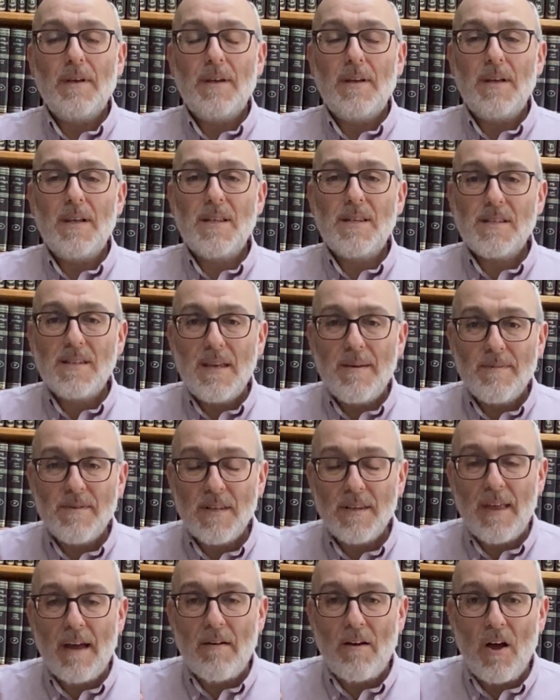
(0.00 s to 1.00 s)
it seems
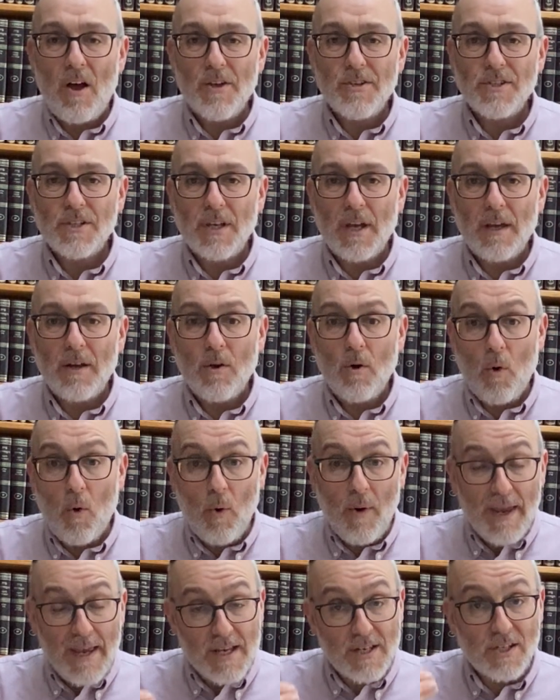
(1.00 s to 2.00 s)
that they're asking, or
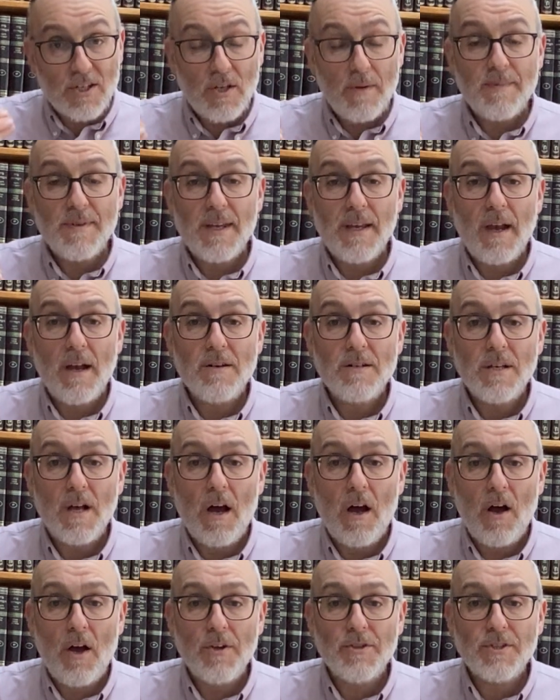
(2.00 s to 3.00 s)
he assumes they're going to
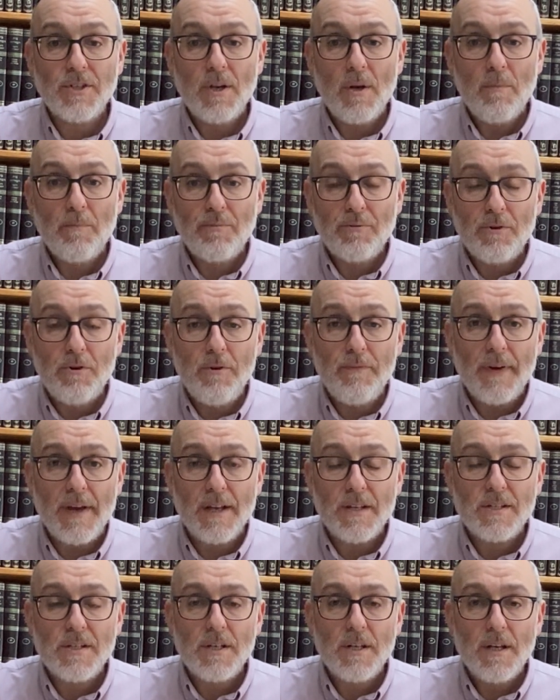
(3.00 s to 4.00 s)
ask, prove
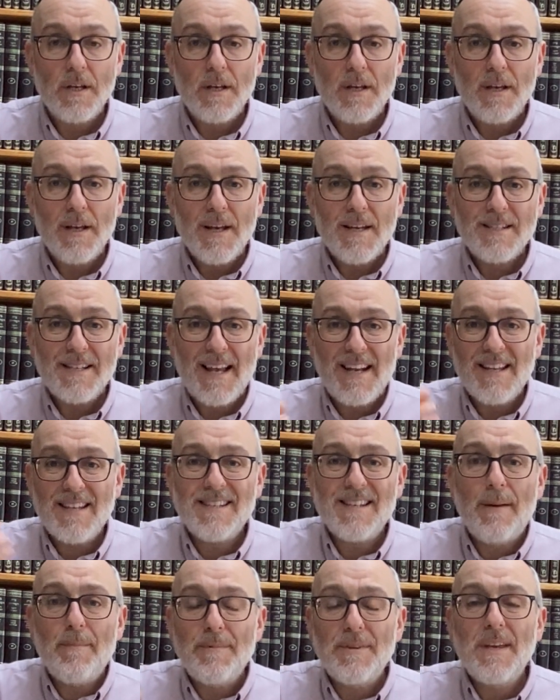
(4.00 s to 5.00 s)
it. Tell us
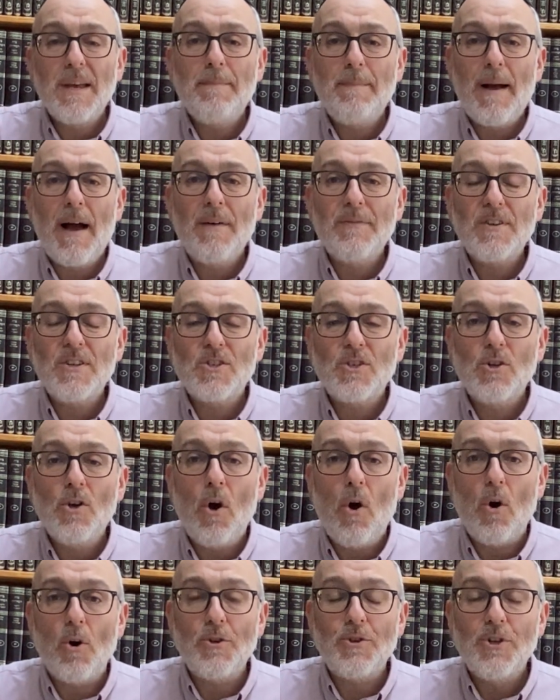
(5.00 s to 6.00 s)
something about this
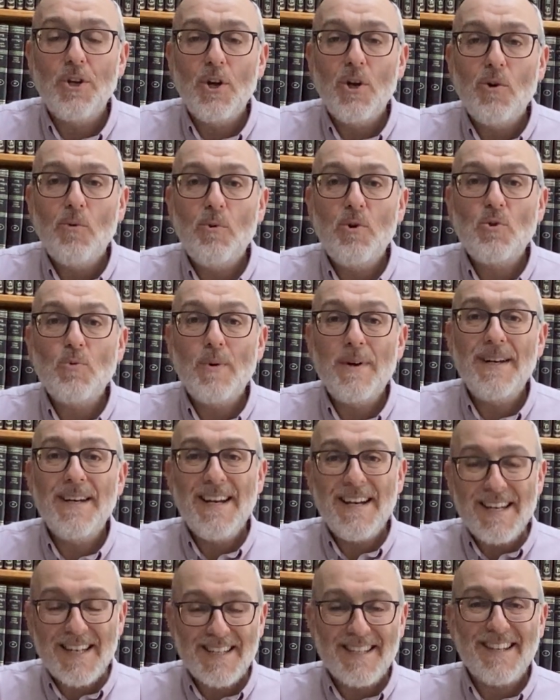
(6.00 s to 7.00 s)
God which would
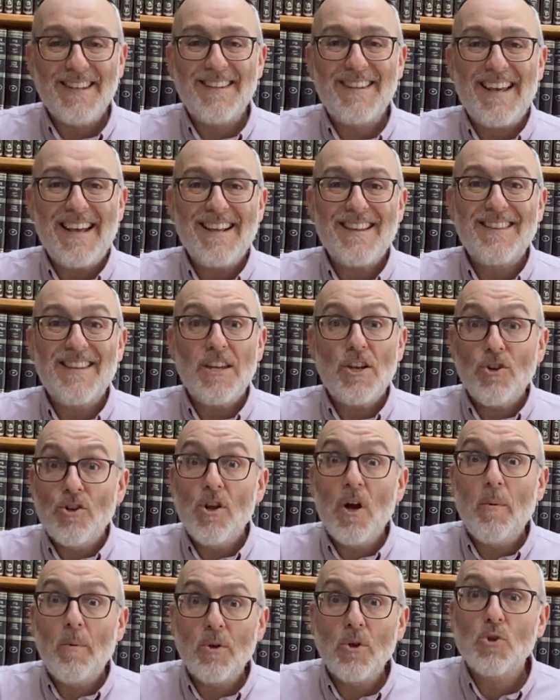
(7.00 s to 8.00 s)
lead us to think that you
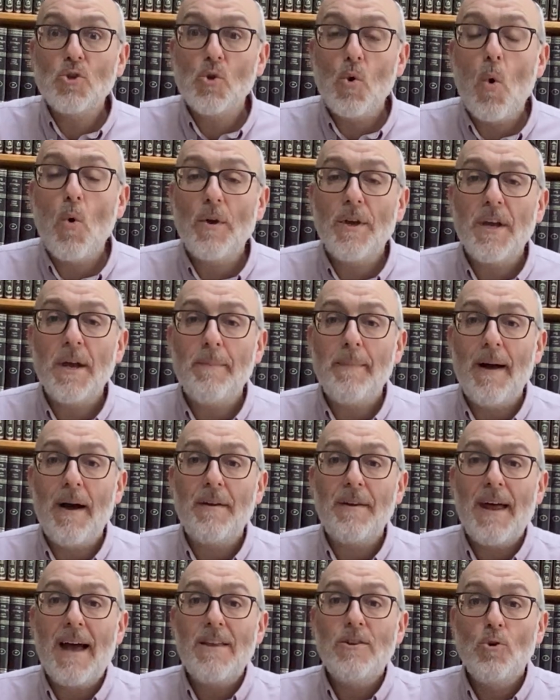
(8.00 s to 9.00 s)
know what you're talking
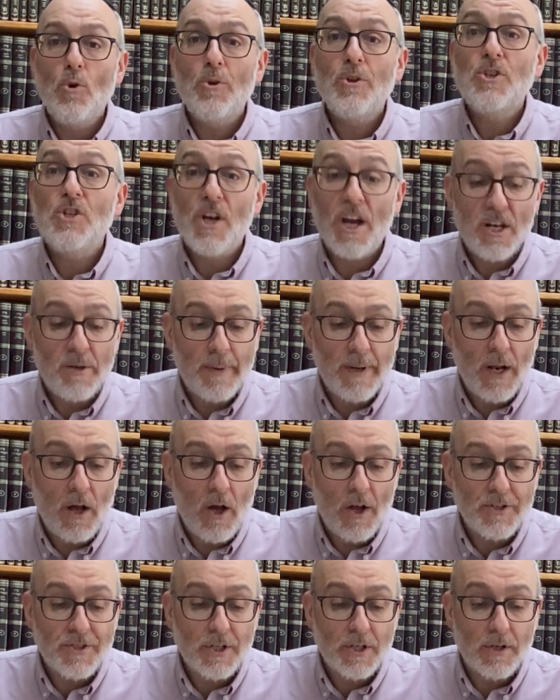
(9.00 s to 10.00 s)
about and you're the genuine
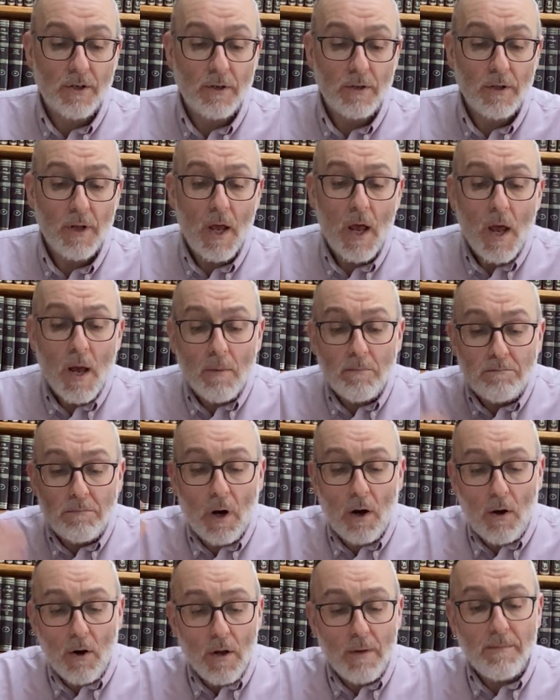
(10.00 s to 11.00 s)
article.
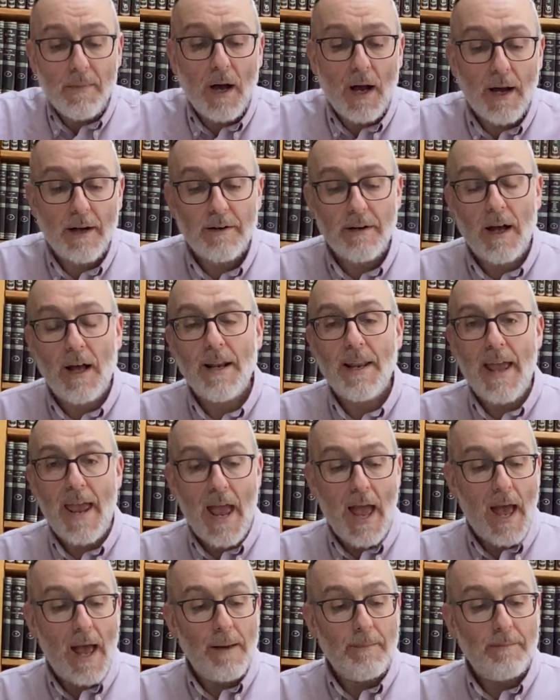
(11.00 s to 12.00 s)
Ma'oimar
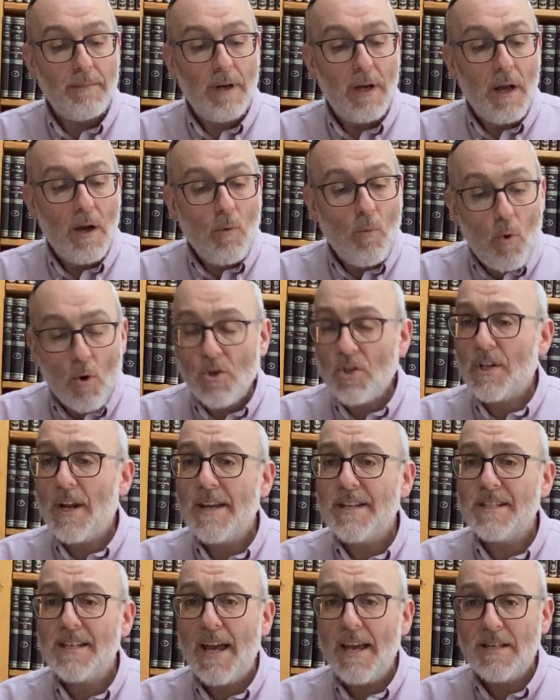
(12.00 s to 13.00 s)
aleihem. What should I
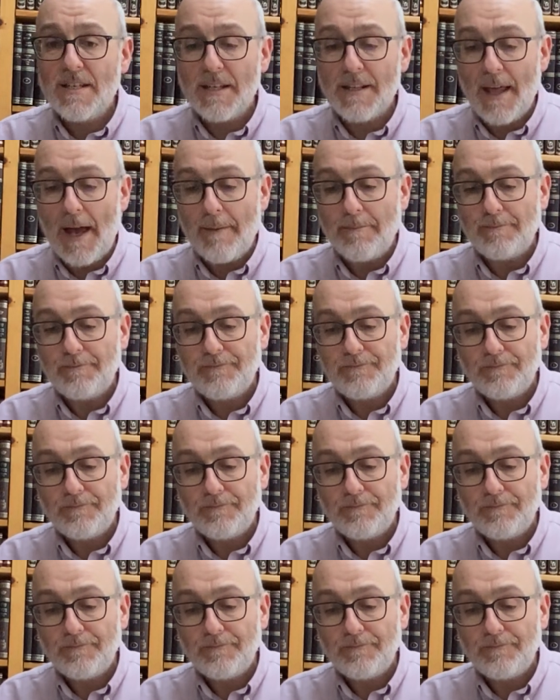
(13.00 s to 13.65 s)
say to them?